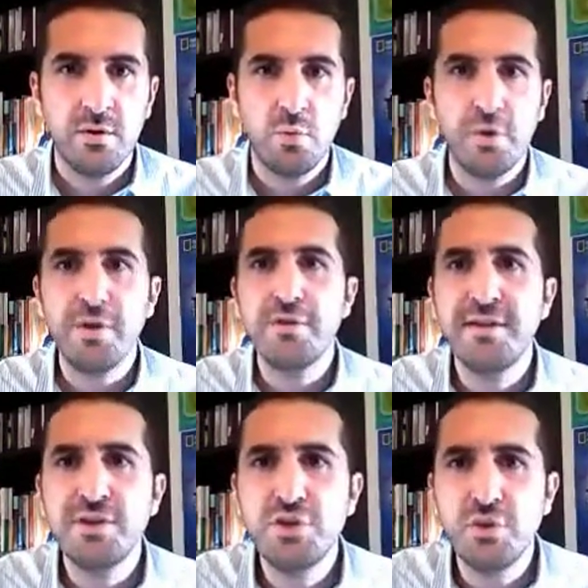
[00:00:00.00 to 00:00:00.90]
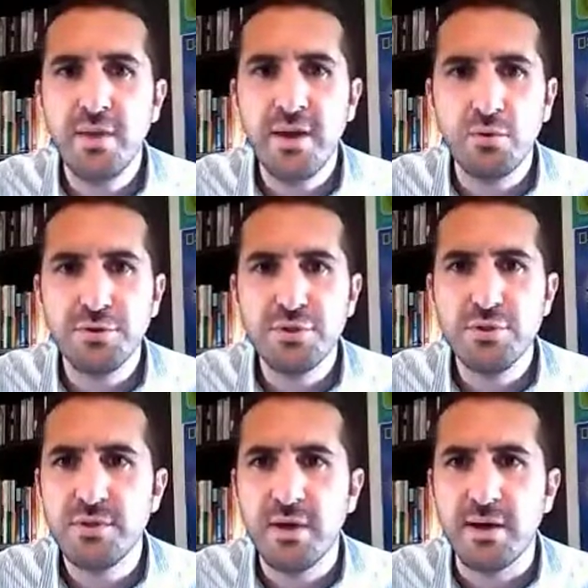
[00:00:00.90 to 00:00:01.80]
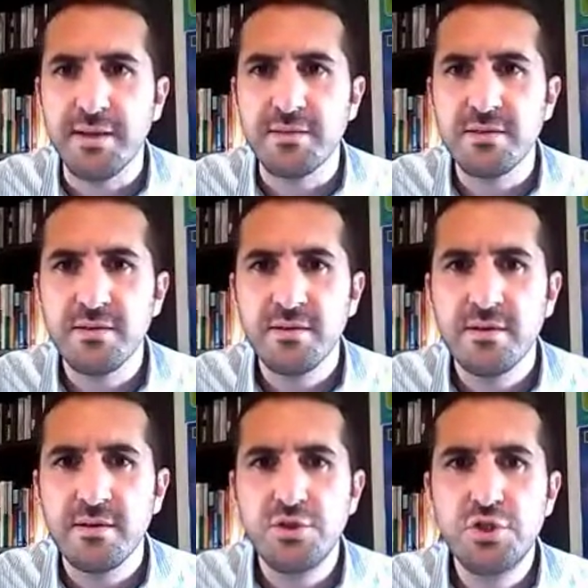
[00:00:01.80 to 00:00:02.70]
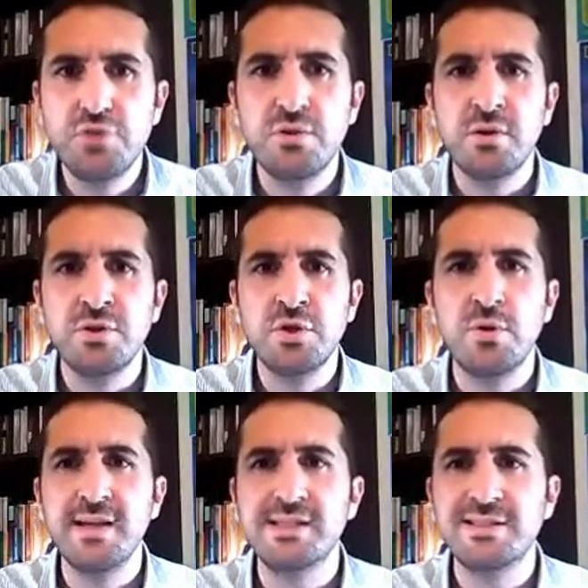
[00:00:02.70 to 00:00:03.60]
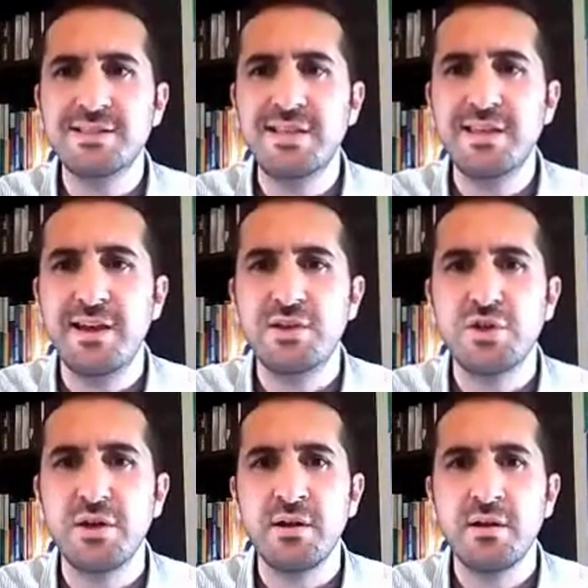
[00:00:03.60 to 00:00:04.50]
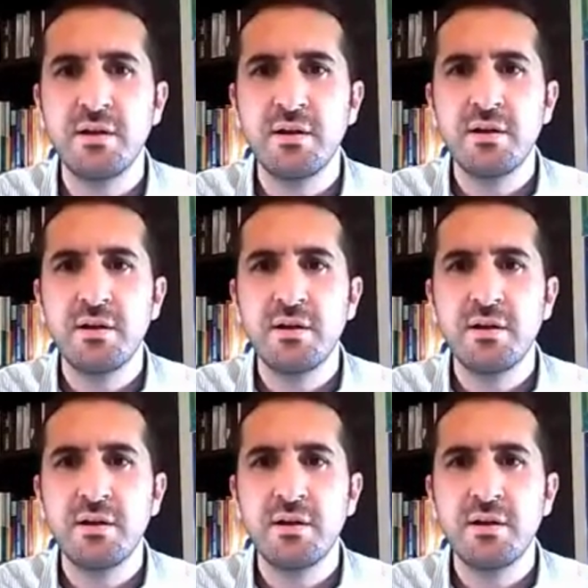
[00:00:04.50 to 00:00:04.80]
What do you think Julia will do tonight? Julia is a teenager.